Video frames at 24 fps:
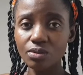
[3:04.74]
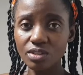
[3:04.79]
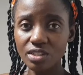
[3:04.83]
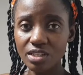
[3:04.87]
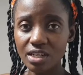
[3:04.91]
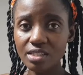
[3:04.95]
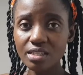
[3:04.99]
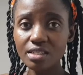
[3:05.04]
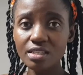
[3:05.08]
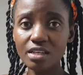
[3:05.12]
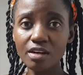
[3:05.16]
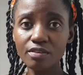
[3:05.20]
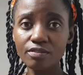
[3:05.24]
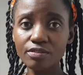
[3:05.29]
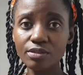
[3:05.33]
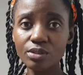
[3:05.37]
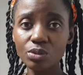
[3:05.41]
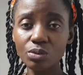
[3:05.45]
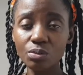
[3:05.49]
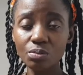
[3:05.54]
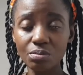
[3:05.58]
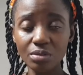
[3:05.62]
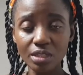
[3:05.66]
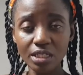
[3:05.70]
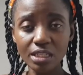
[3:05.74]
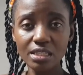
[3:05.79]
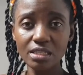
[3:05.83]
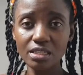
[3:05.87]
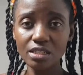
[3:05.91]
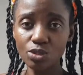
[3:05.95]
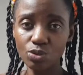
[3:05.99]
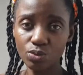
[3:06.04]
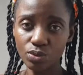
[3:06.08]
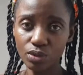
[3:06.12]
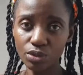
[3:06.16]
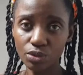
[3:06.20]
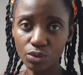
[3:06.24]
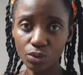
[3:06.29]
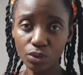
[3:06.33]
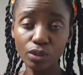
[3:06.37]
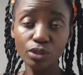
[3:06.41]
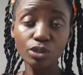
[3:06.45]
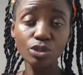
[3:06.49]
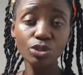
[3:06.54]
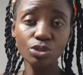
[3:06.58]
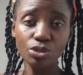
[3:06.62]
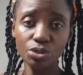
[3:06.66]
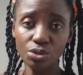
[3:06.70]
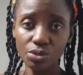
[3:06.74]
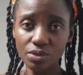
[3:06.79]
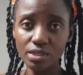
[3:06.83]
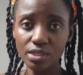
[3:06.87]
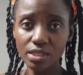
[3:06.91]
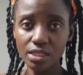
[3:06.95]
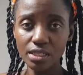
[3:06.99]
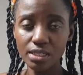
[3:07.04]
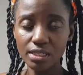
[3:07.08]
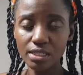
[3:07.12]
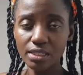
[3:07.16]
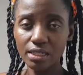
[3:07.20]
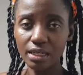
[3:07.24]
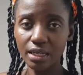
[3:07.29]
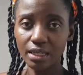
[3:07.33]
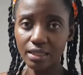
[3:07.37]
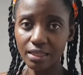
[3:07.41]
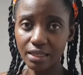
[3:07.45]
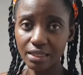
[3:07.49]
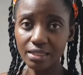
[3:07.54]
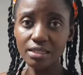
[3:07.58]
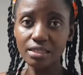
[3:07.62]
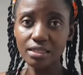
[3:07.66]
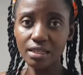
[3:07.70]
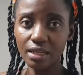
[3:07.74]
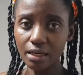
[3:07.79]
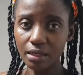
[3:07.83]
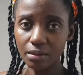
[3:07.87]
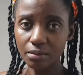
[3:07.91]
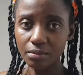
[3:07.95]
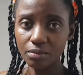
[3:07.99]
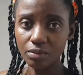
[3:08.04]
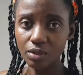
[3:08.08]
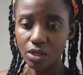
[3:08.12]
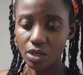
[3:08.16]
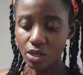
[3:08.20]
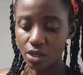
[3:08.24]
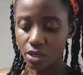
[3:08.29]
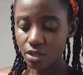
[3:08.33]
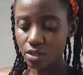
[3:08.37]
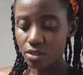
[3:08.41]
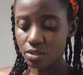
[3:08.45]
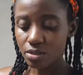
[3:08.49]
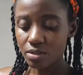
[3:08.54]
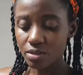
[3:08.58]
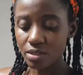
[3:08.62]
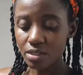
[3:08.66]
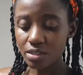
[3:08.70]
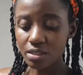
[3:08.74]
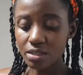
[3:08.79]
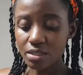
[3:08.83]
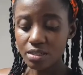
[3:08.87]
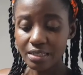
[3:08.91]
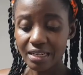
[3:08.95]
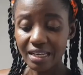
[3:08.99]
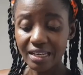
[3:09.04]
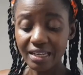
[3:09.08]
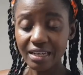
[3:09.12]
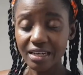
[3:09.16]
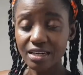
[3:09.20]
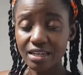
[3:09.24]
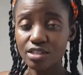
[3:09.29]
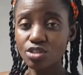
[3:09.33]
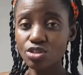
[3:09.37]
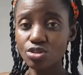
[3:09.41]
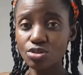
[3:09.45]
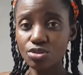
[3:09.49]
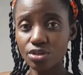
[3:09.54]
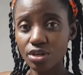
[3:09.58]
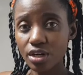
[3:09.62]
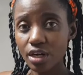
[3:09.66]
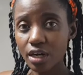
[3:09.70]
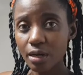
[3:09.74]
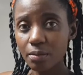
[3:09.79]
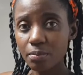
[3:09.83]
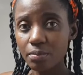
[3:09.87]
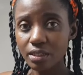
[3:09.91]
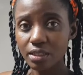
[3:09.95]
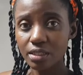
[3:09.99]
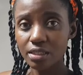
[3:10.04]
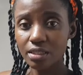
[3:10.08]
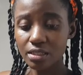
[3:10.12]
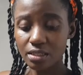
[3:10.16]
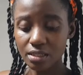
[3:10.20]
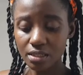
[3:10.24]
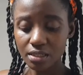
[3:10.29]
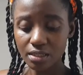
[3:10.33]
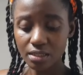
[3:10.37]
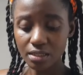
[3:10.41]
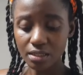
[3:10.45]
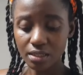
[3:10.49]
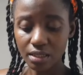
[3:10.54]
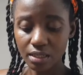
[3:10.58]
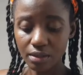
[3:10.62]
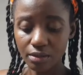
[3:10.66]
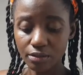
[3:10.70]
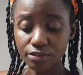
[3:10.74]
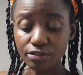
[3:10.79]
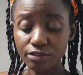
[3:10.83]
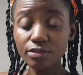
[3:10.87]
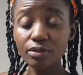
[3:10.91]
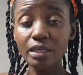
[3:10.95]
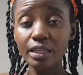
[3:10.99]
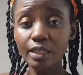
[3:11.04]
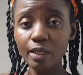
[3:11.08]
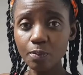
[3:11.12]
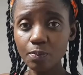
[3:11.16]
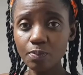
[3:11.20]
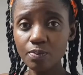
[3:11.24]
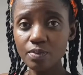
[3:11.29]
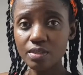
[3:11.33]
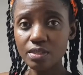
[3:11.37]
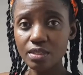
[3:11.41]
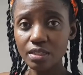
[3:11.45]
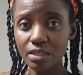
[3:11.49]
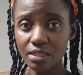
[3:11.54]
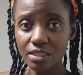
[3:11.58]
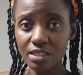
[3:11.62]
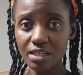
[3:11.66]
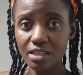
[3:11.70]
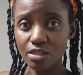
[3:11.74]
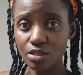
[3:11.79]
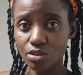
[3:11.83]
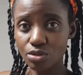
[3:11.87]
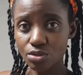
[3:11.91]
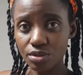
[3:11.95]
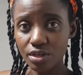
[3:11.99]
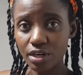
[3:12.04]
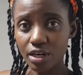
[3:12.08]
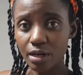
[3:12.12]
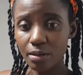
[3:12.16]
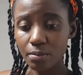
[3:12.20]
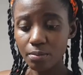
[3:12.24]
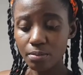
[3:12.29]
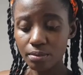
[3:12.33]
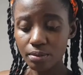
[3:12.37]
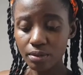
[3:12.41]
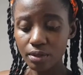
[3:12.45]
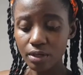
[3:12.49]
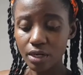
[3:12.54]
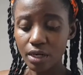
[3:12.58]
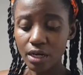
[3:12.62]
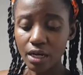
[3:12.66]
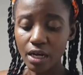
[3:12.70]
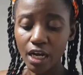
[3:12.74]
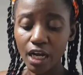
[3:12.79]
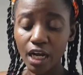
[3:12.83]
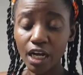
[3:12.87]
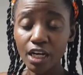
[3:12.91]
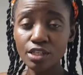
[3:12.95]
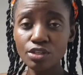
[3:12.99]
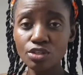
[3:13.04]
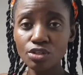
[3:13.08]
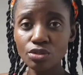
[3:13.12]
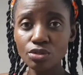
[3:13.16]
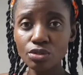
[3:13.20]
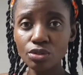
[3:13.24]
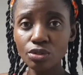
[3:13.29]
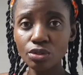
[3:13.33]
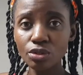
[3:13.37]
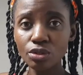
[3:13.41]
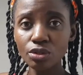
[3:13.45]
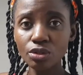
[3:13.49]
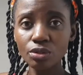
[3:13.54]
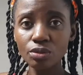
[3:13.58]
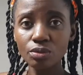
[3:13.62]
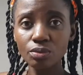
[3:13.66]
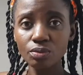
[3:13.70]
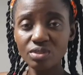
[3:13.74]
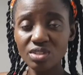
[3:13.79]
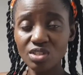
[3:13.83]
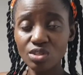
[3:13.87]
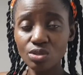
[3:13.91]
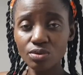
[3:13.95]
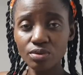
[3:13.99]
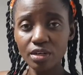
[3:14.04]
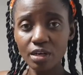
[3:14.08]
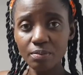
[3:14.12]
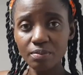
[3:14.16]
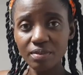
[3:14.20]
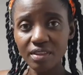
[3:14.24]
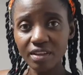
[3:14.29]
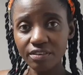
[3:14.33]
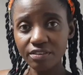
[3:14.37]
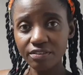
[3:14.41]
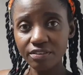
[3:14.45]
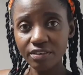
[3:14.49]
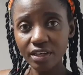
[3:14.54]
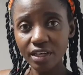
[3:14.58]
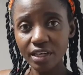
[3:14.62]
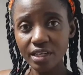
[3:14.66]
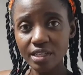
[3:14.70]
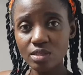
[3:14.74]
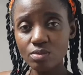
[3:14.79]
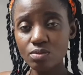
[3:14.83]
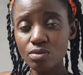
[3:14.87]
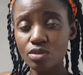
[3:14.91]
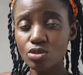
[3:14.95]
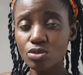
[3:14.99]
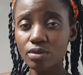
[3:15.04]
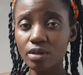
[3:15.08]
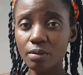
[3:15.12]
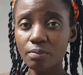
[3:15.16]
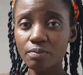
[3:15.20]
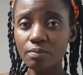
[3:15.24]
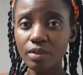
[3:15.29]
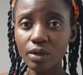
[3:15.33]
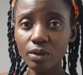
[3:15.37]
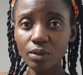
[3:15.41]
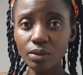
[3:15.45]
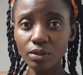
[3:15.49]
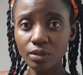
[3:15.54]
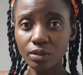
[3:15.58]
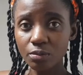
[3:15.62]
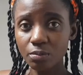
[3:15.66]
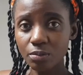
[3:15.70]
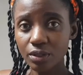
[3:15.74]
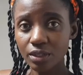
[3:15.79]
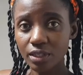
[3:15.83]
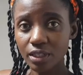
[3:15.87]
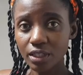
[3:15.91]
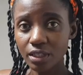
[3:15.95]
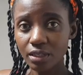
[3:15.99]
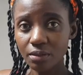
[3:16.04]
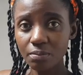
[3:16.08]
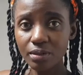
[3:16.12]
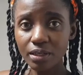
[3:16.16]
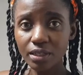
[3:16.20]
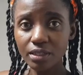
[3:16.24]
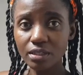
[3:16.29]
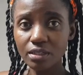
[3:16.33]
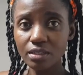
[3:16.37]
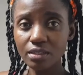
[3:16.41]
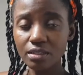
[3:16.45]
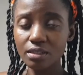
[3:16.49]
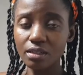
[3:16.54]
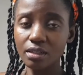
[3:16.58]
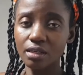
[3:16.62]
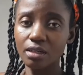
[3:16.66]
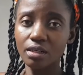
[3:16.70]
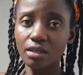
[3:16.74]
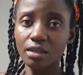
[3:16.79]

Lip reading: you just have to mix it when you're going to use it at that time. So this is like a scrub. It's for lips. It's a scrub. As you know, we scrub the face, we scrub the whole body, but